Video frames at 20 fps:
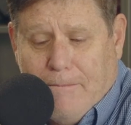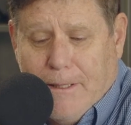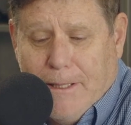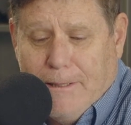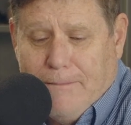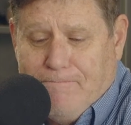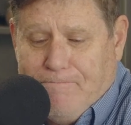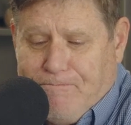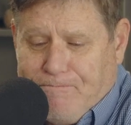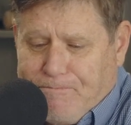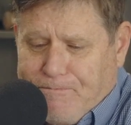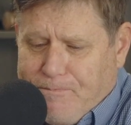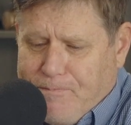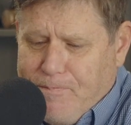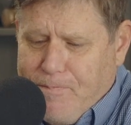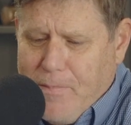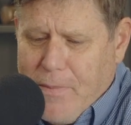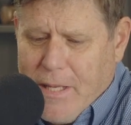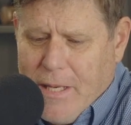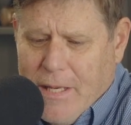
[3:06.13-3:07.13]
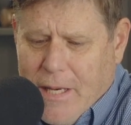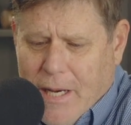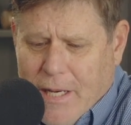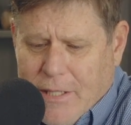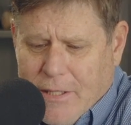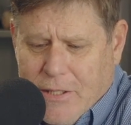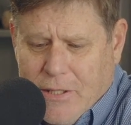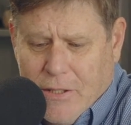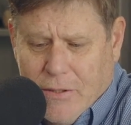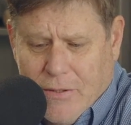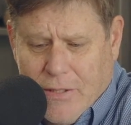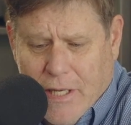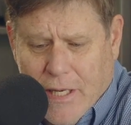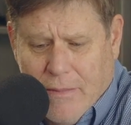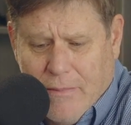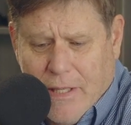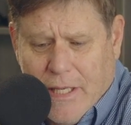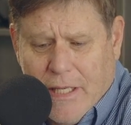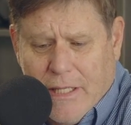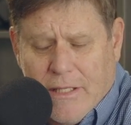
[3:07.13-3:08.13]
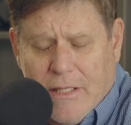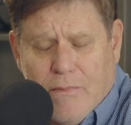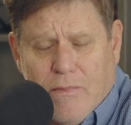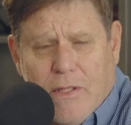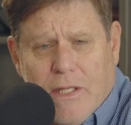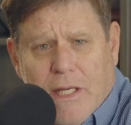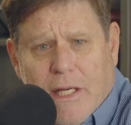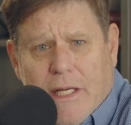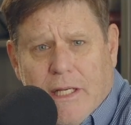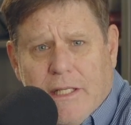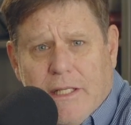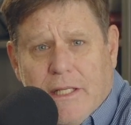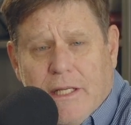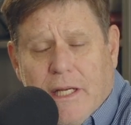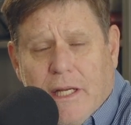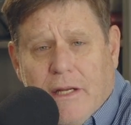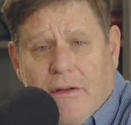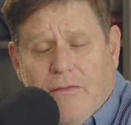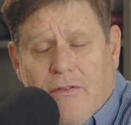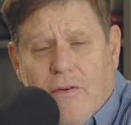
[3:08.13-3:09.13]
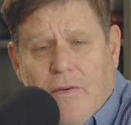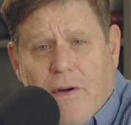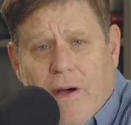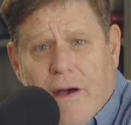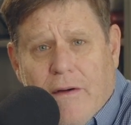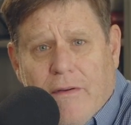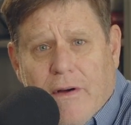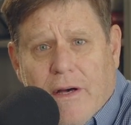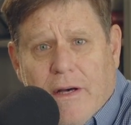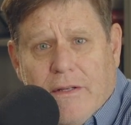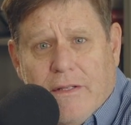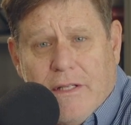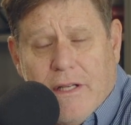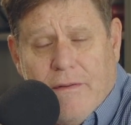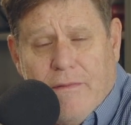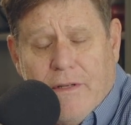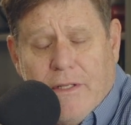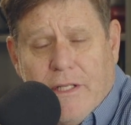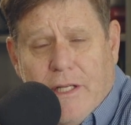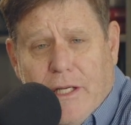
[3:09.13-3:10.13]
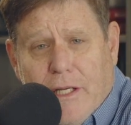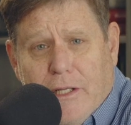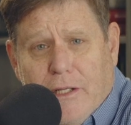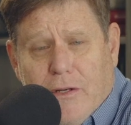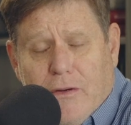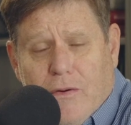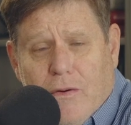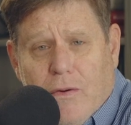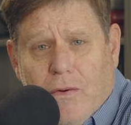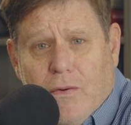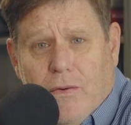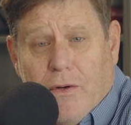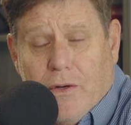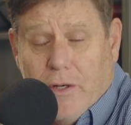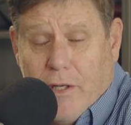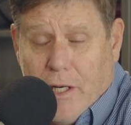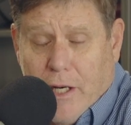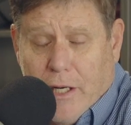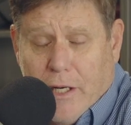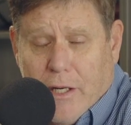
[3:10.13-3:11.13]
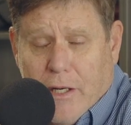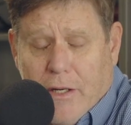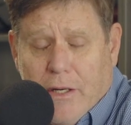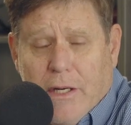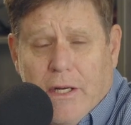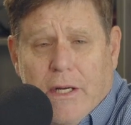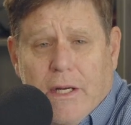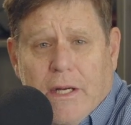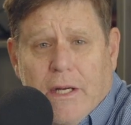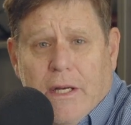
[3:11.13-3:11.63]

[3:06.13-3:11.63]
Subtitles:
But still time to get some tickets. And if you have a 17-year-old or younger